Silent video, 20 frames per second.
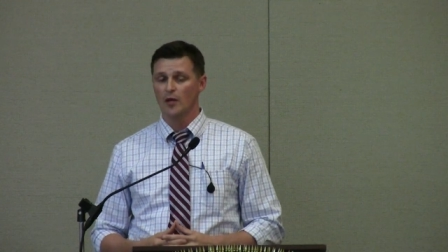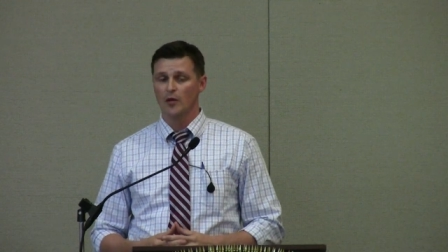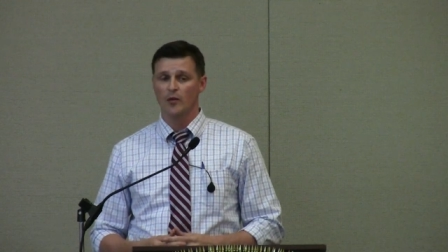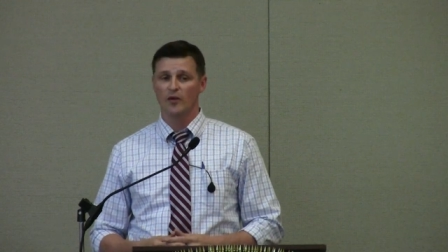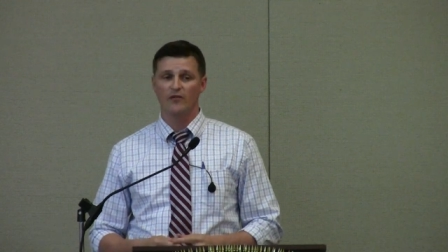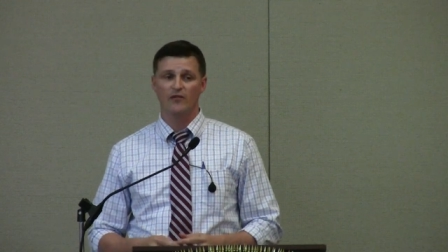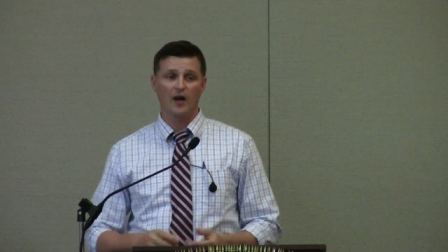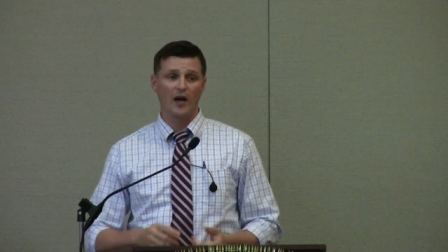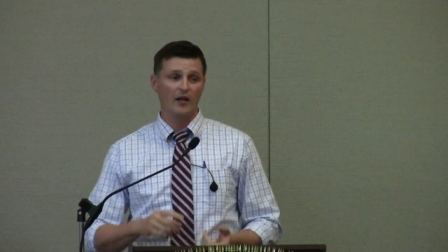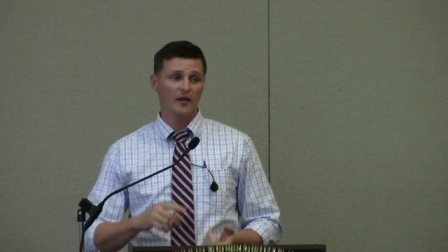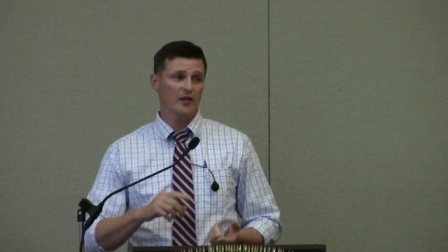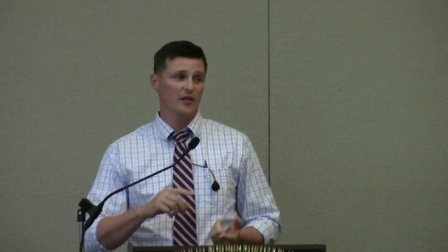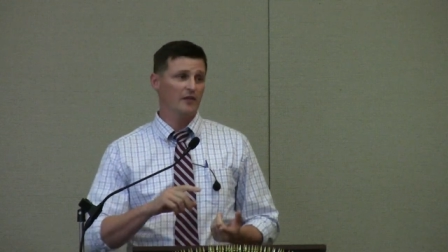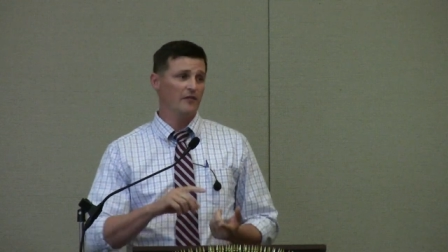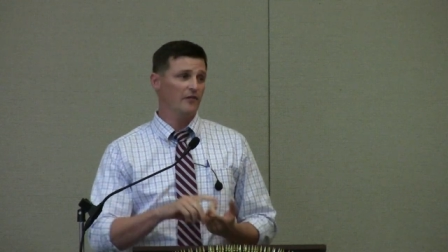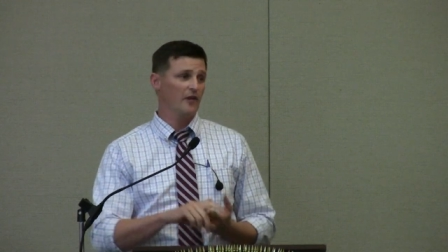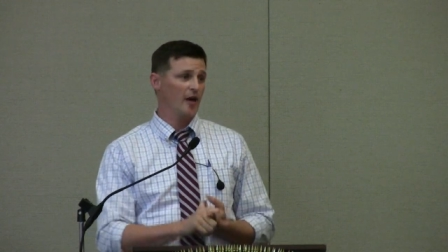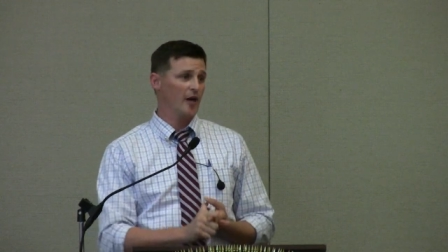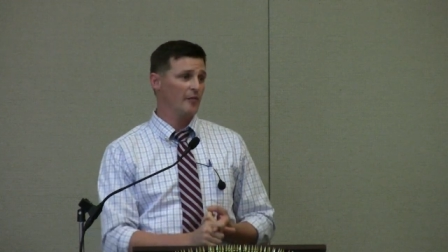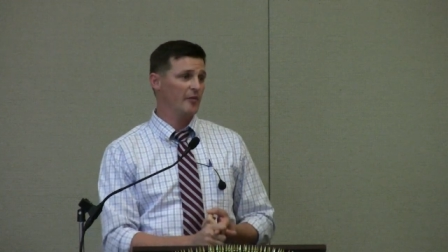We've got
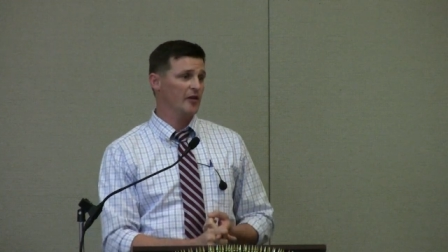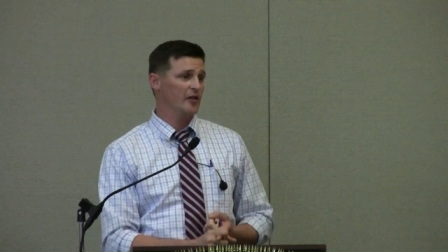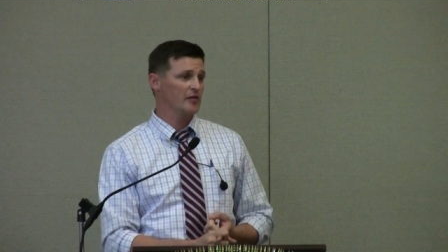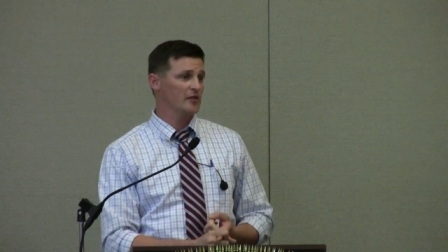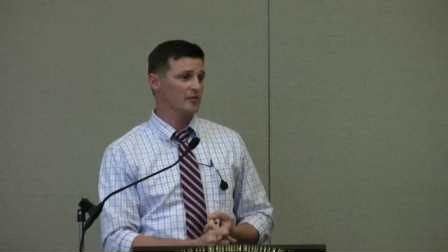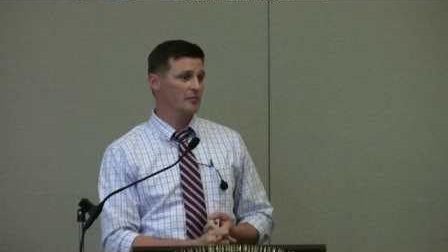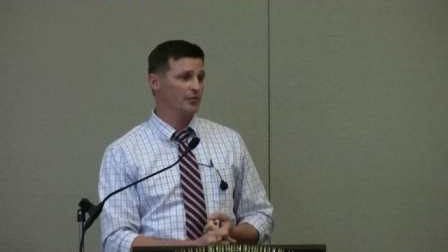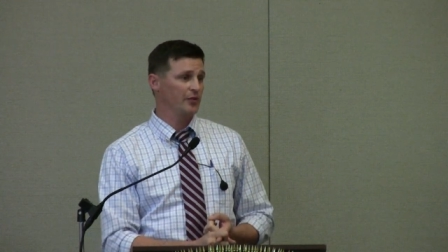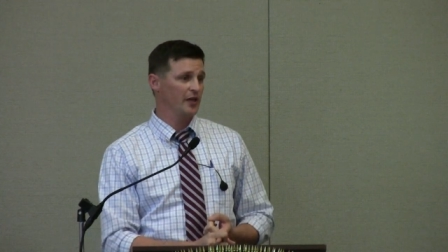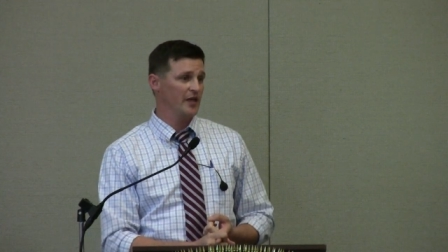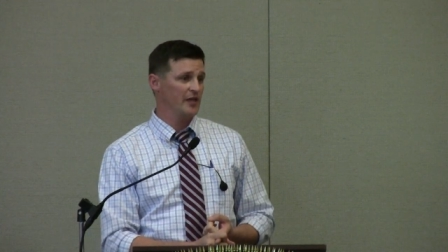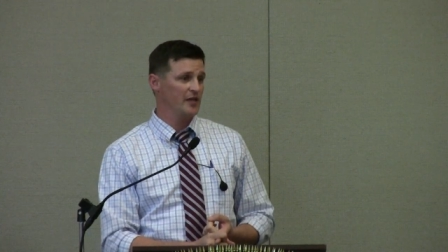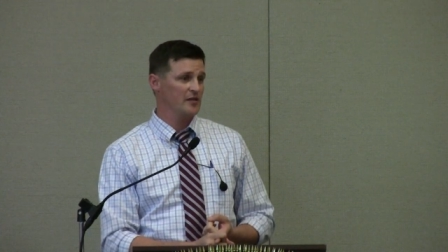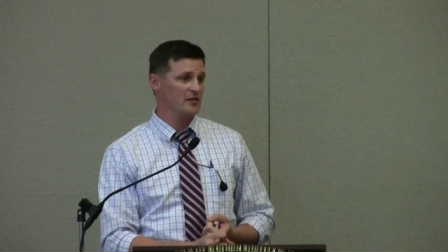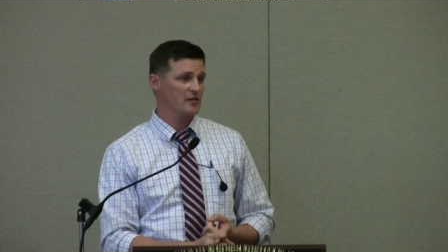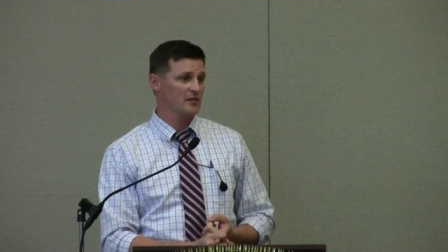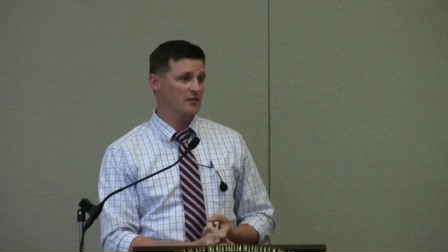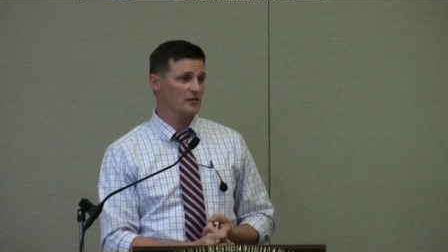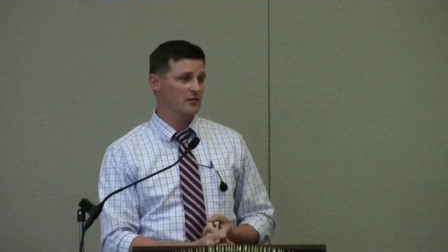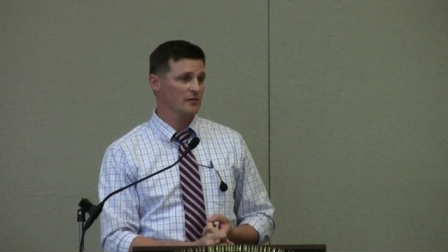the environmentals in
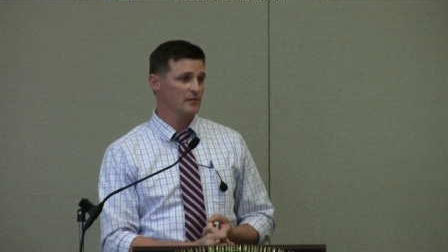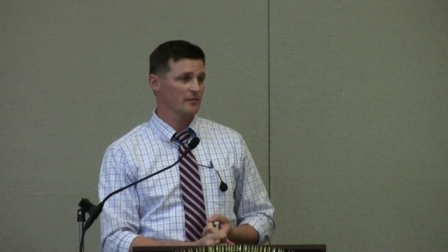place.